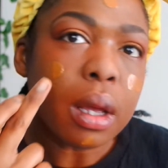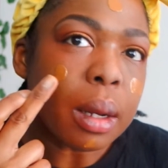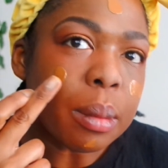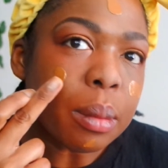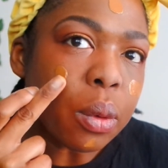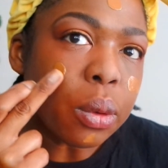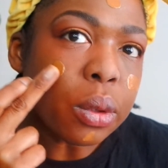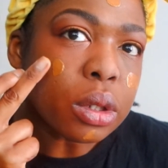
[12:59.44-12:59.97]
And
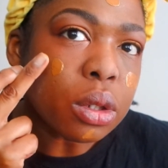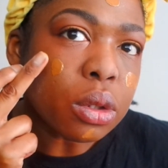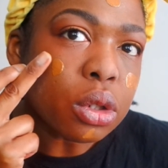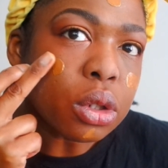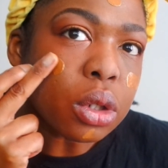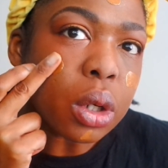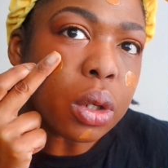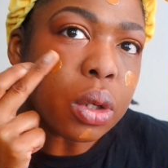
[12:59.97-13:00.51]
I'm going to
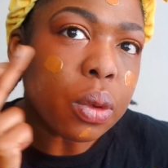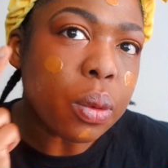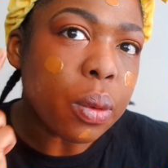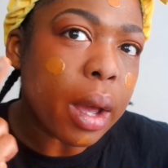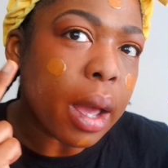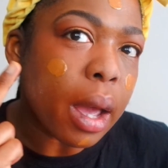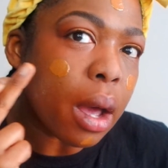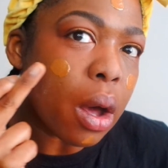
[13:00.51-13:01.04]
show you
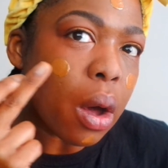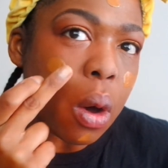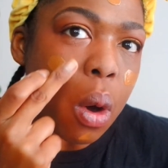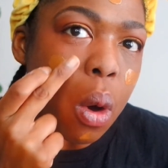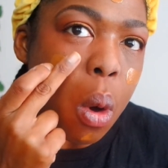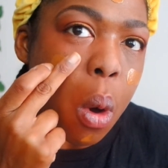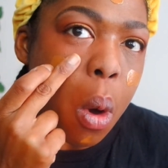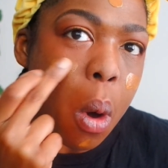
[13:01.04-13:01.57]

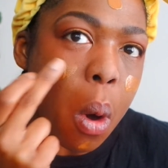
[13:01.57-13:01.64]
how